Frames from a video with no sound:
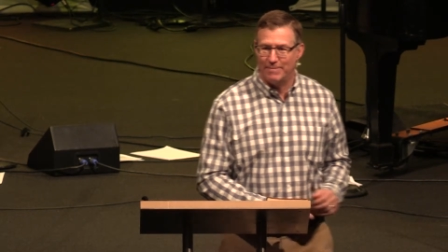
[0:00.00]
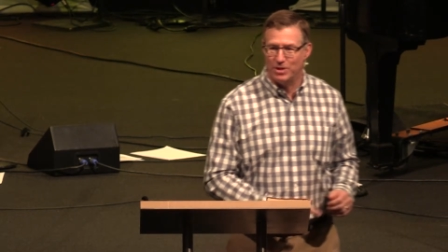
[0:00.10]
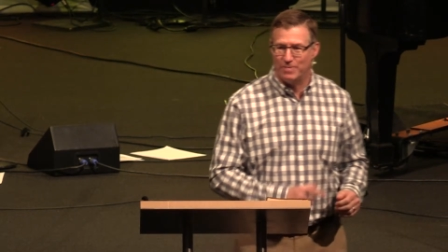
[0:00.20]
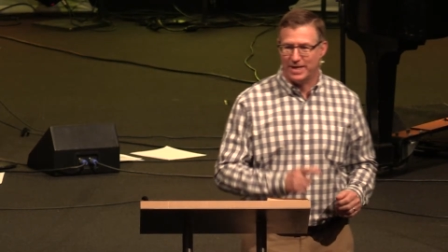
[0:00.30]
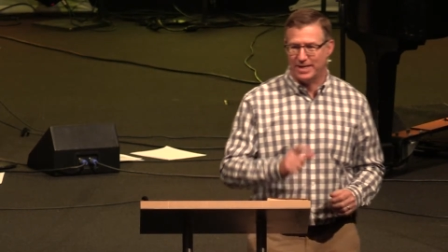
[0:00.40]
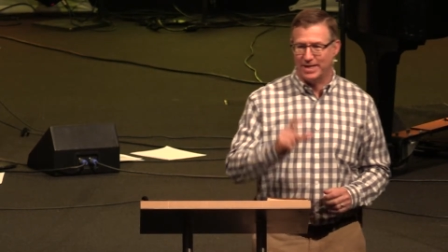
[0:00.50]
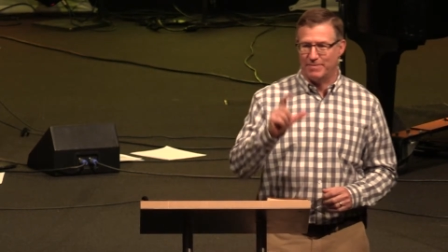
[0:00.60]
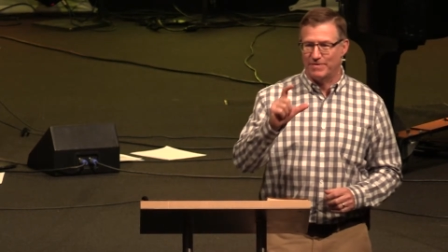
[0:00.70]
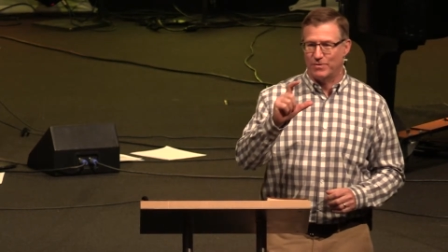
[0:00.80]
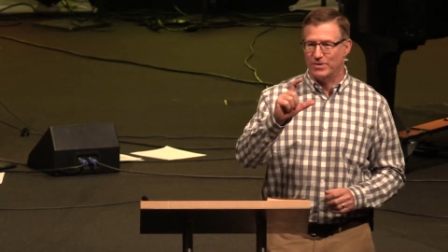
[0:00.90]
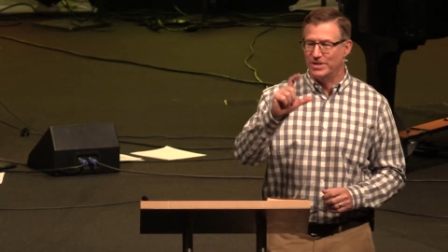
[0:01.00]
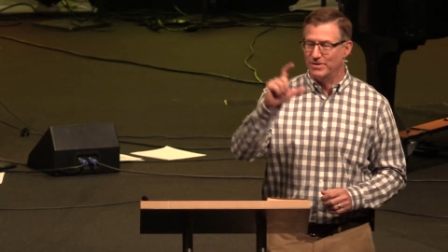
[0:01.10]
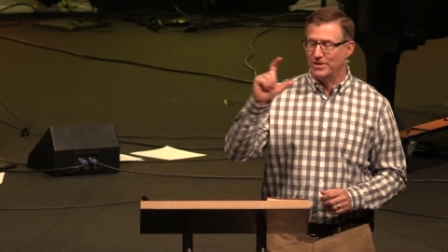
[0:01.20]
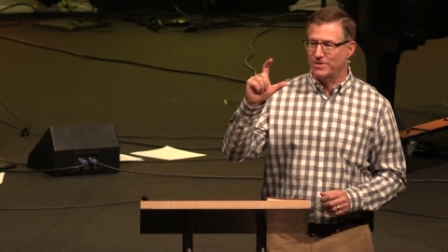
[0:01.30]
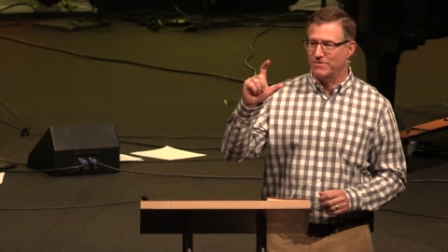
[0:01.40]
And you pick it up and of course you
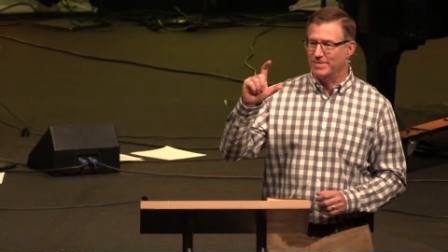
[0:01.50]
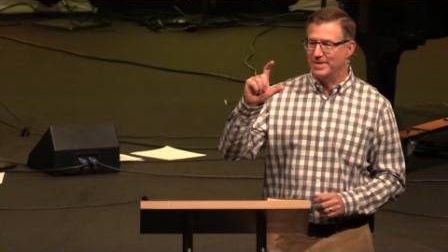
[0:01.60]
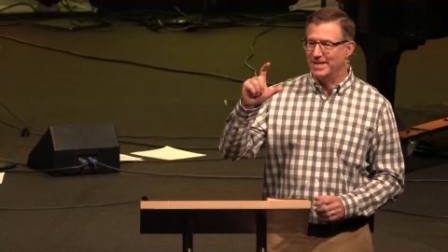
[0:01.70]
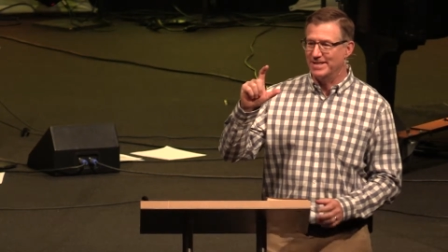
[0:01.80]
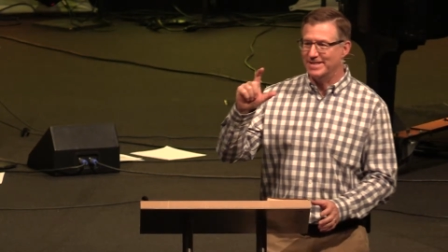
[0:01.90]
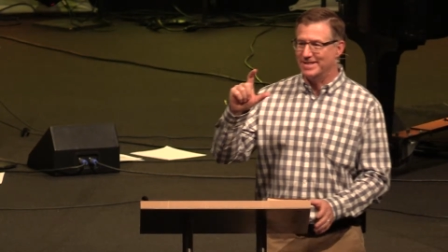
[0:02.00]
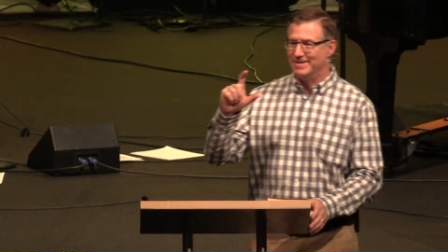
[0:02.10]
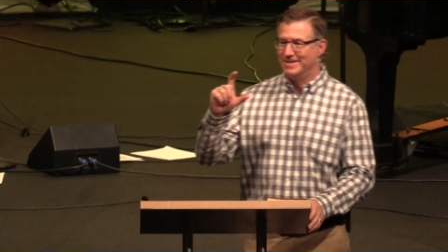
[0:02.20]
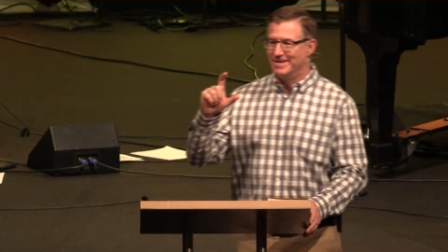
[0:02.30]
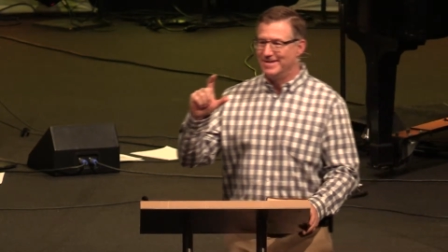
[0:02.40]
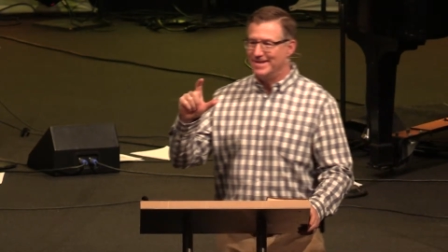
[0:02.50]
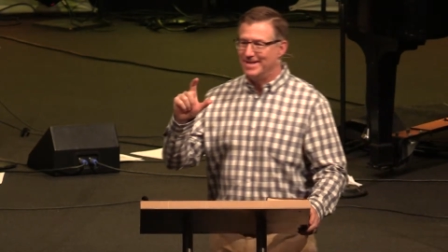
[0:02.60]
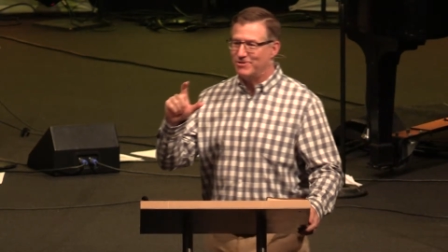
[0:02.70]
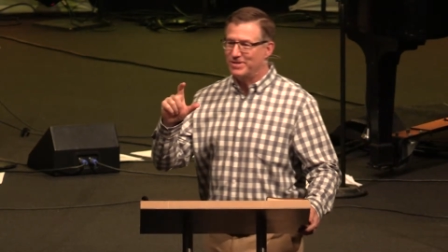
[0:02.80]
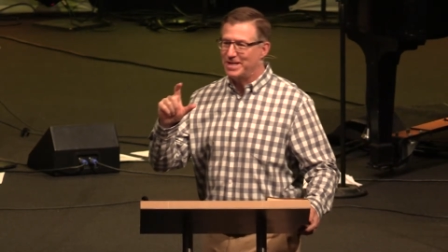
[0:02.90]
look through it because it's an
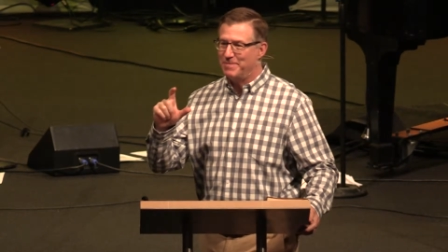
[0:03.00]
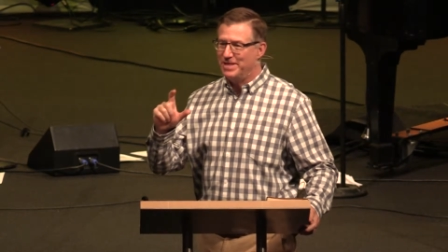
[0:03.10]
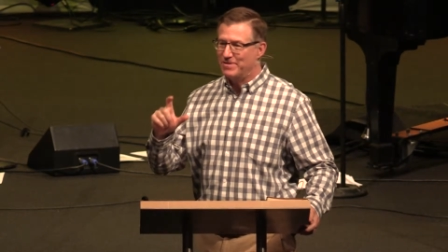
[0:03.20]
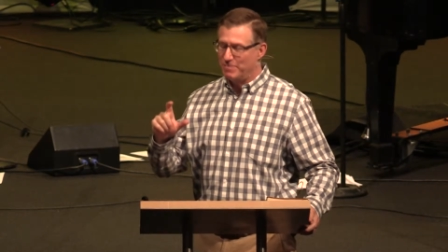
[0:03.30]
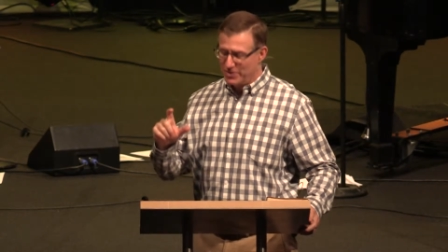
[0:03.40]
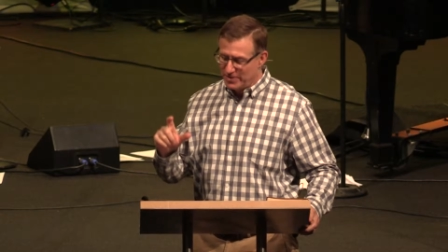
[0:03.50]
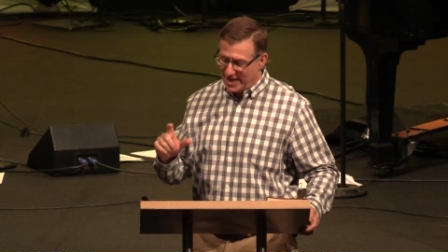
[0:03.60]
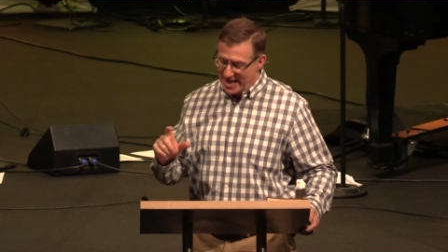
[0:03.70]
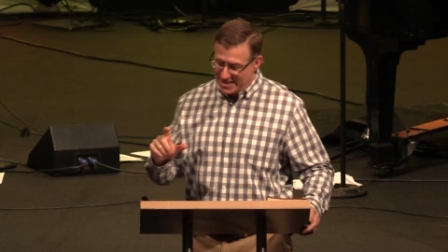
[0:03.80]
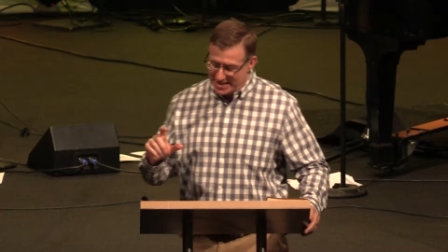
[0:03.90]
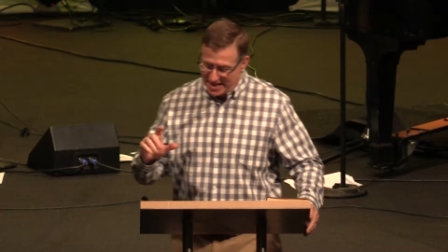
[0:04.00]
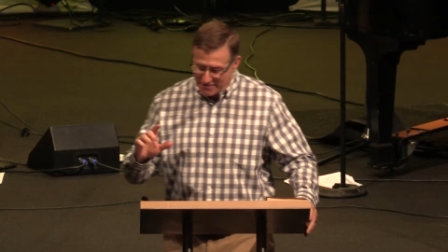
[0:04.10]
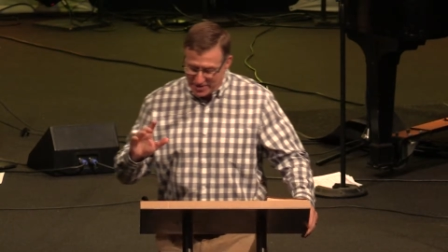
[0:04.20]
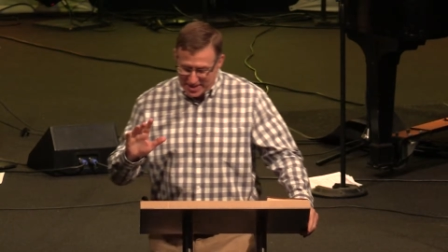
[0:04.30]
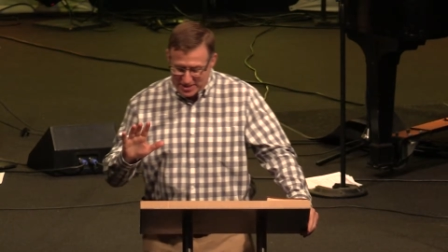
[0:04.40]
interesting piece of blue glass and
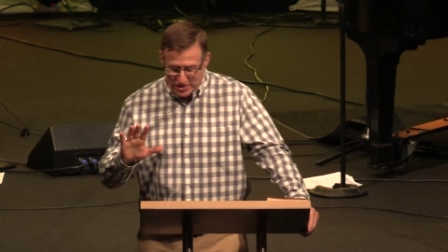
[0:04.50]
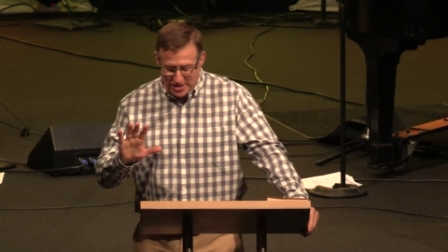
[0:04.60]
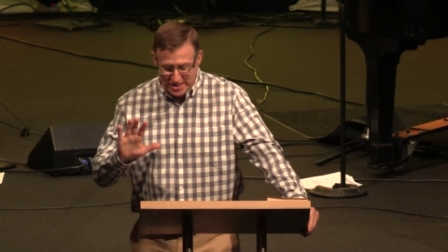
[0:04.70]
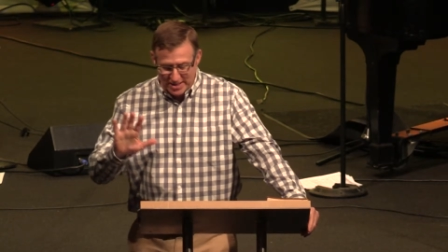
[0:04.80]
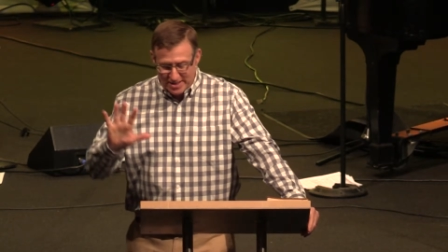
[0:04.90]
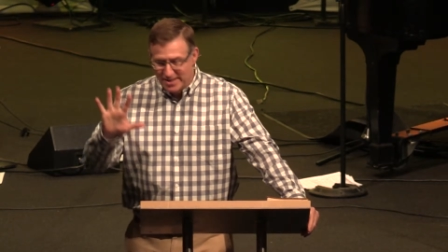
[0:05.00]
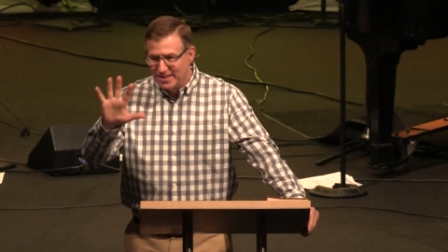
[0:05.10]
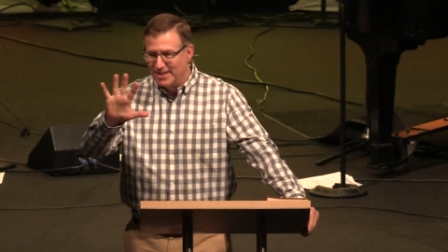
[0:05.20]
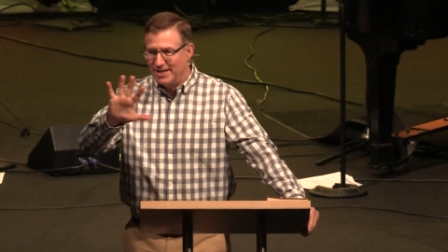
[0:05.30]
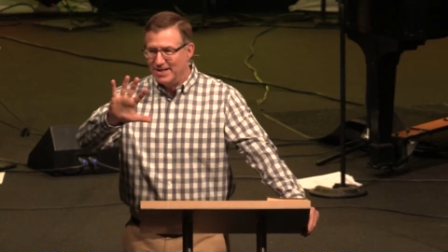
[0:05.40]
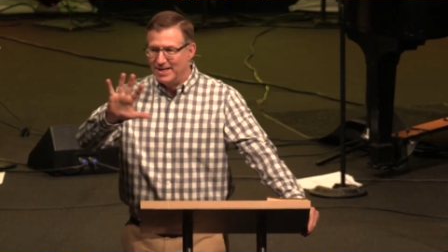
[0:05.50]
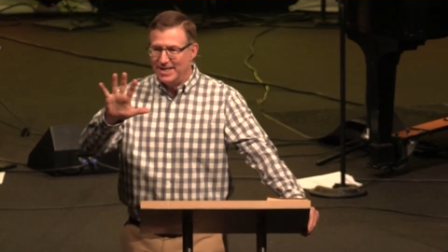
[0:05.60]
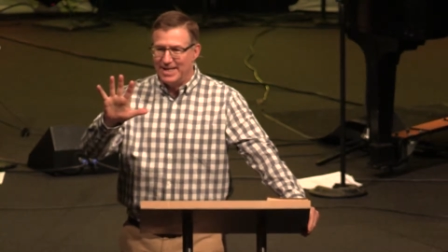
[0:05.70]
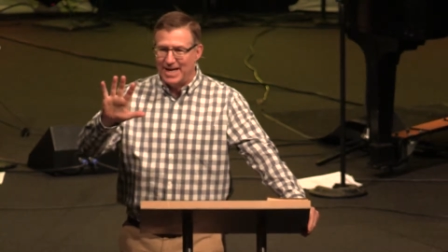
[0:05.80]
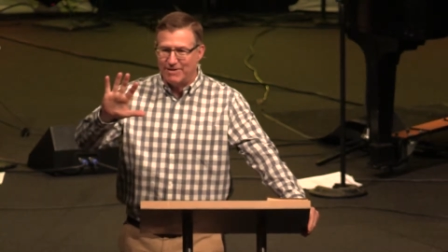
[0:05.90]
everything's just uh, a
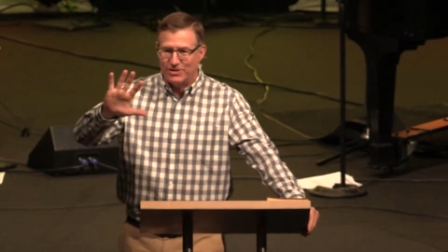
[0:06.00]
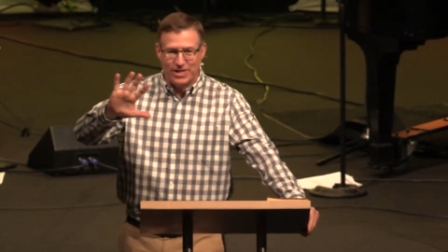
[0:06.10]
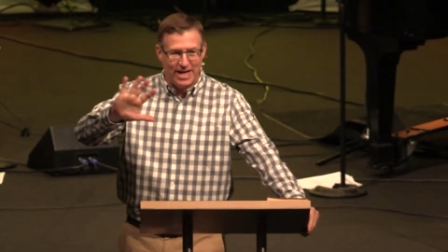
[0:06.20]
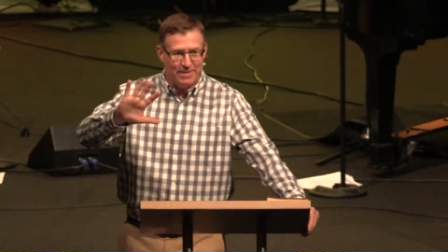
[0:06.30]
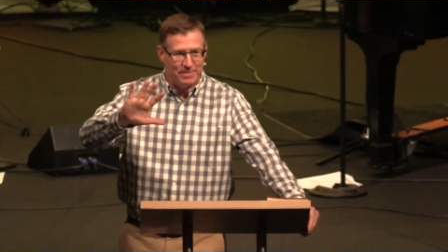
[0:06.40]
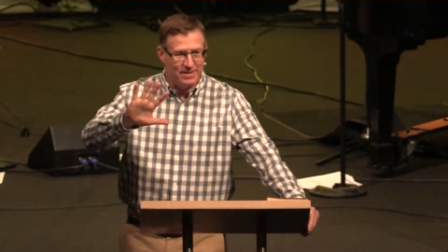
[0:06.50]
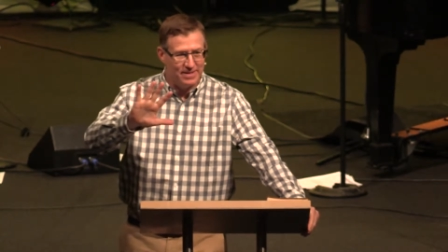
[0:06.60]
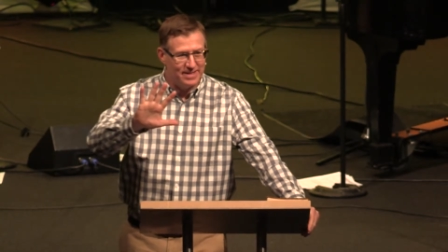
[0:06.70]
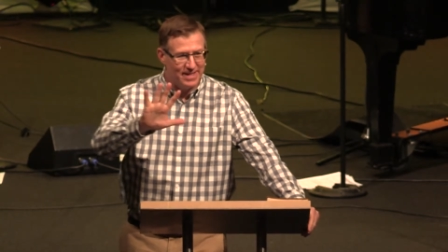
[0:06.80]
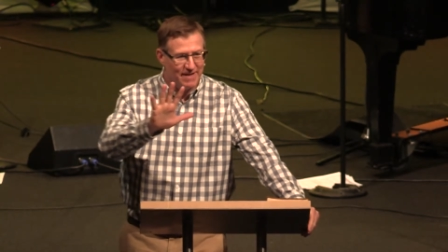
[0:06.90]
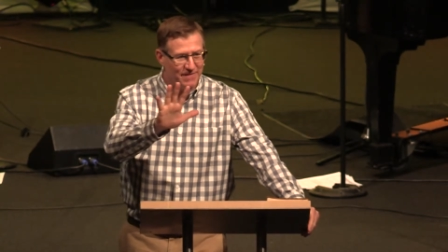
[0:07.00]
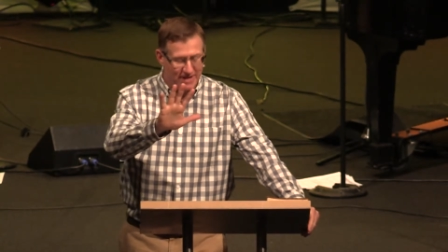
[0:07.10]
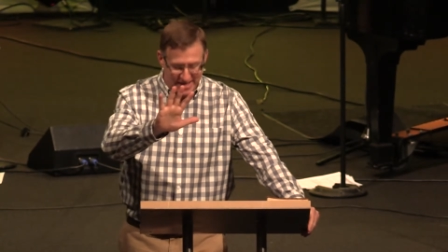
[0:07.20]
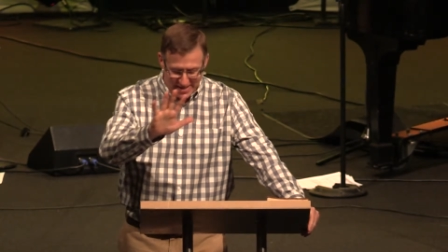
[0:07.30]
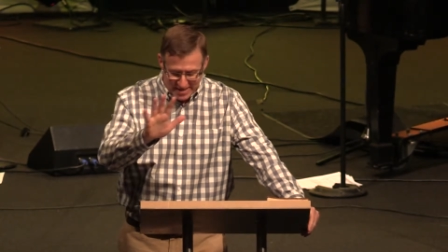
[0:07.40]
little out of shape, uh, not
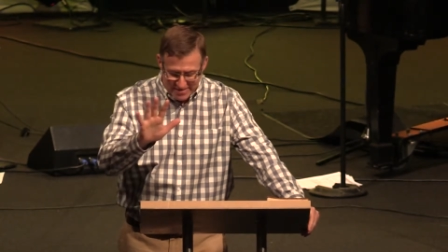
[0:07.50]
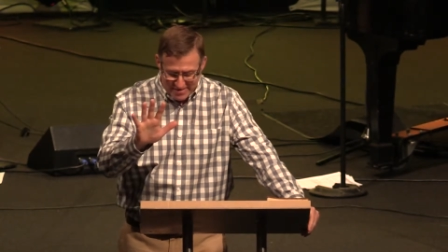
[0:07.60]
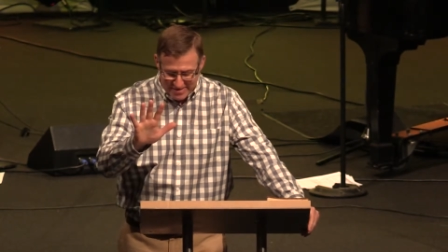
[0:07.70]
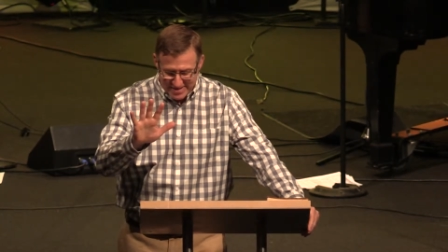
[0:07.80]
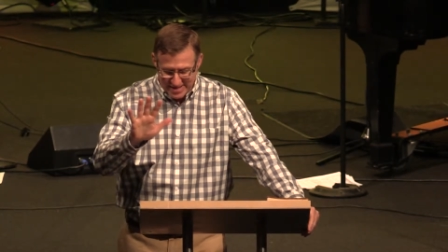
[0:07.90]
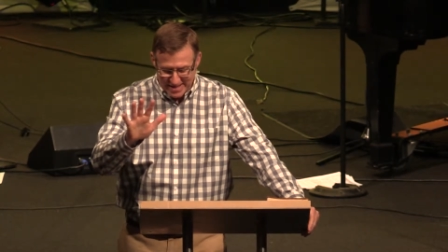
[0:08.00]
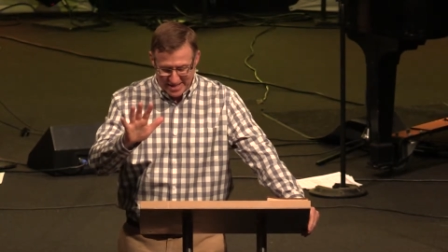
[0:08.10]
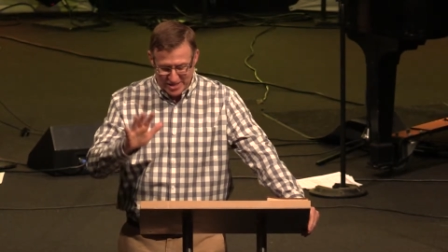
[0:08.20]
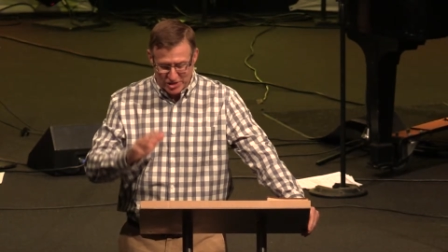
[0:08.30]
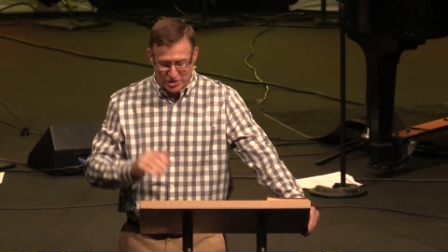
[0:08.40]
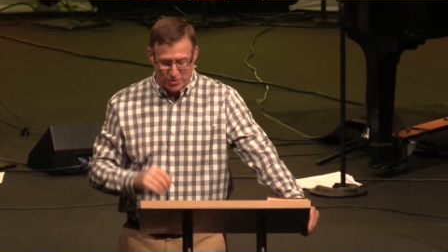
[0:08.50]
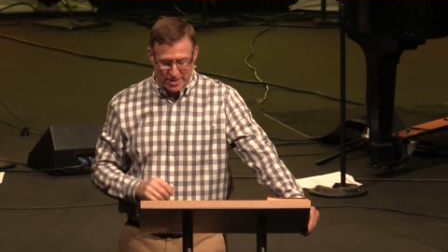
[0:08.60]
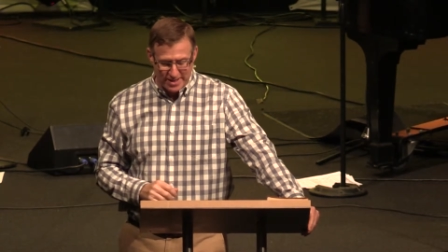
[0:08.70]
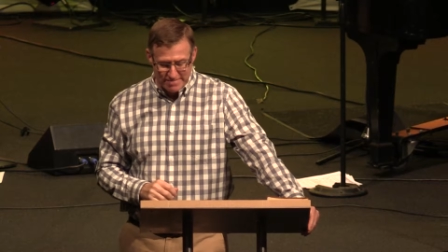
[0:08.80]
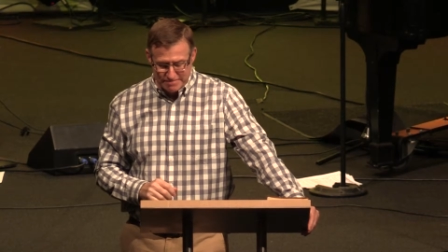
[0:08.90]
very clear, a little distorted.